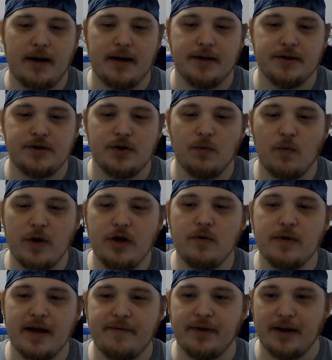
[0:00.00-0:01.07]
So when you
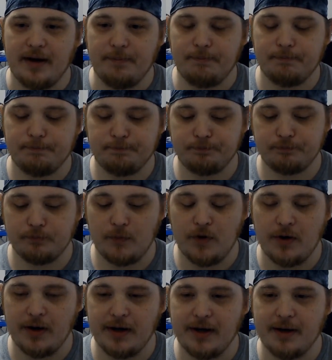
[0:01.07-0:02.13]
level up,
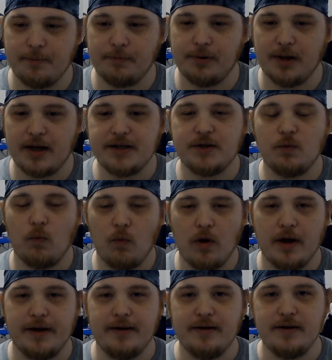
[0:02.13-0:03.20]
you're going to get
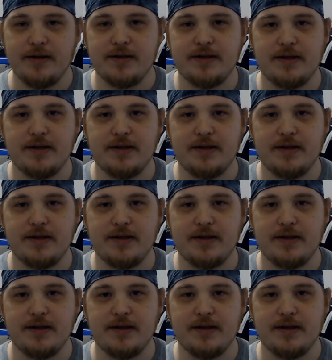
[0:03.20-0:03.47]
+1